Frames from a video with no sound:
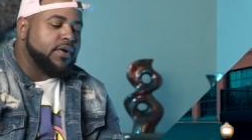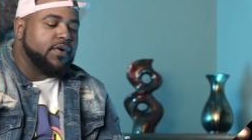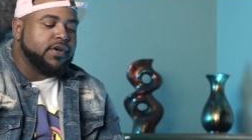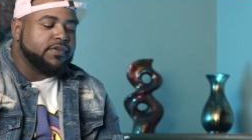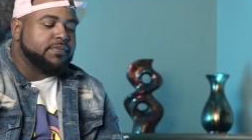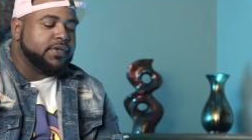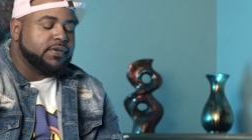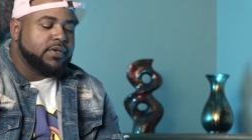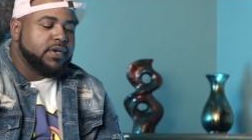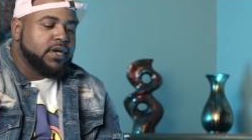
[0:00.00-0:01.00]
of artists
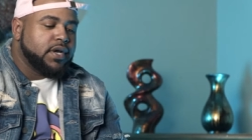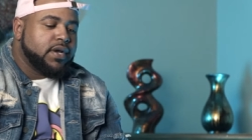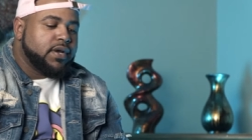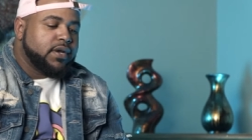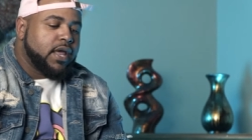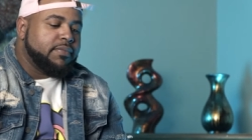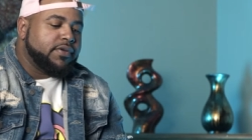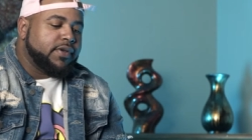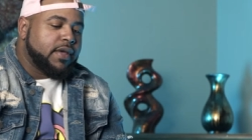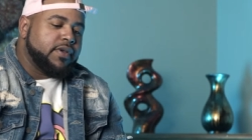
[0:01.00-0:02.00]
been, they've
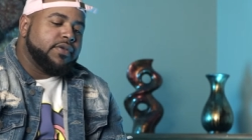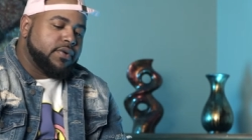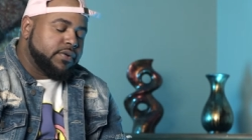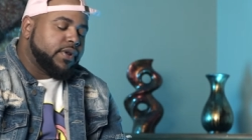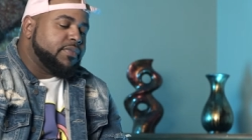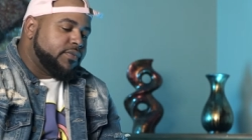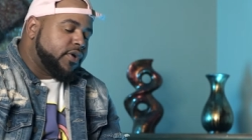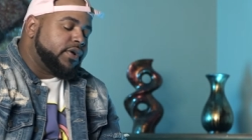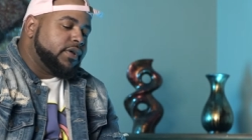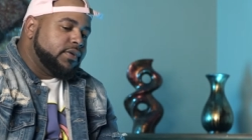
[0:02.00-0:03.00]
been, they've been doing, they've been
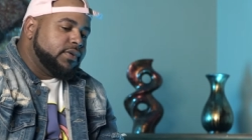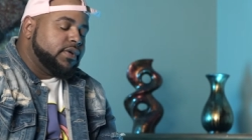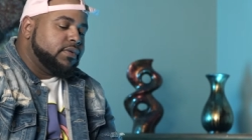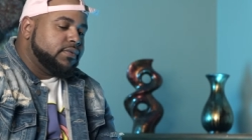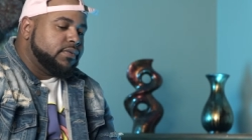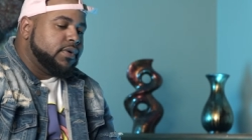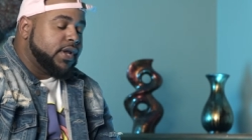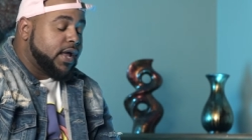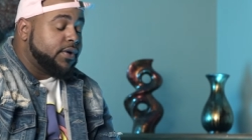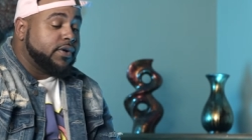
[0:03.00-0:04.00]
working, you know, a
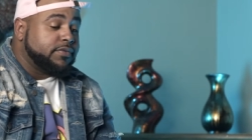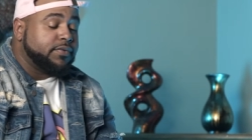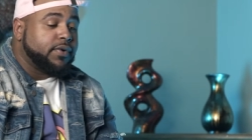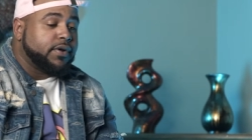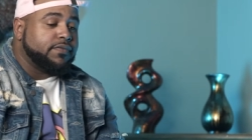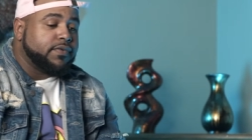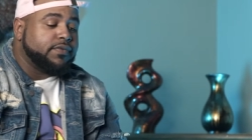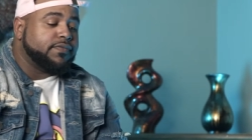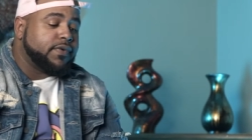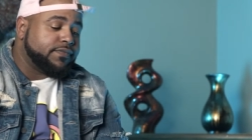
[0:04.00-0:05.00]
lot of artists been working for,
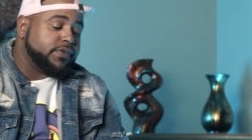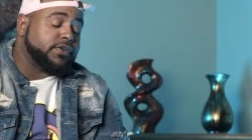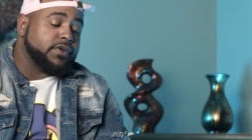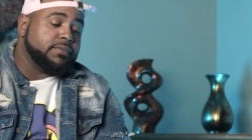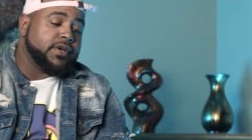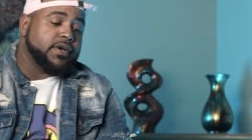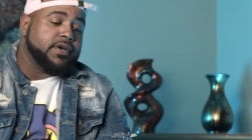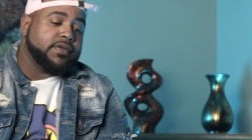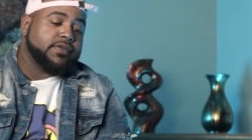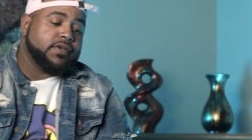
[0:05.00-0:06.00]
for, for sure,
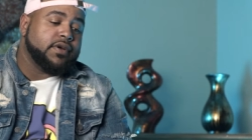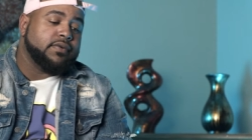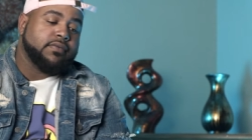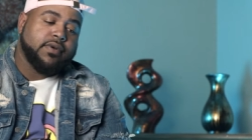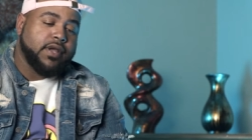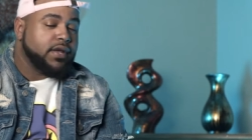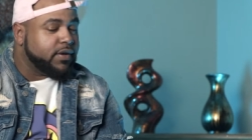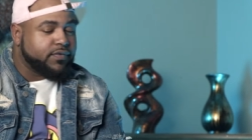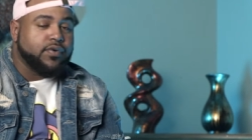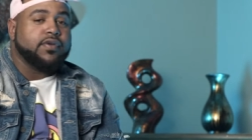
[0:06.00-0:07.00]
because, you know,
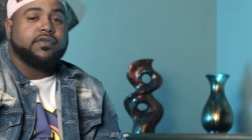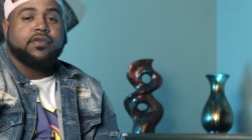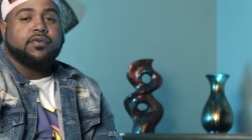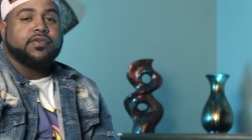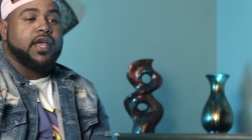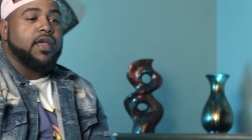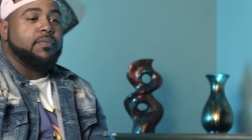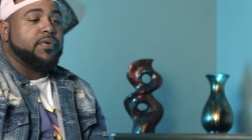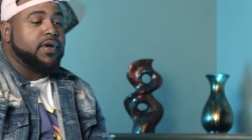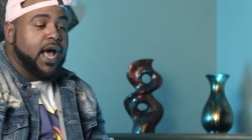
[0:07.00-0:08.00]
of course, you know, Jay
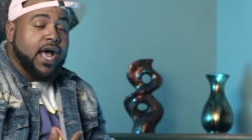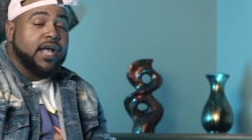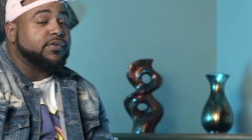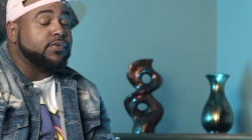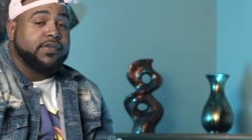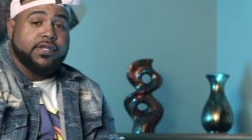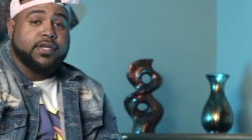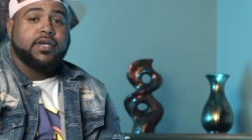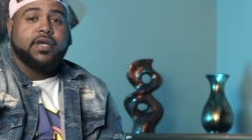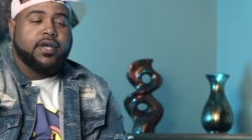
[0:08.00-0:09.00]
put eyes on the
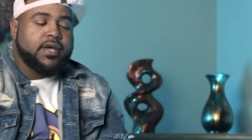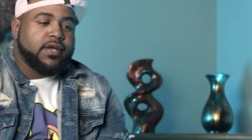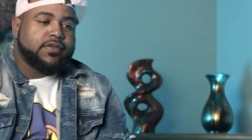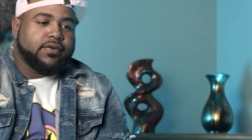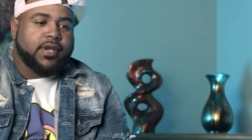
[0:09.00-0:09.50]
city, so a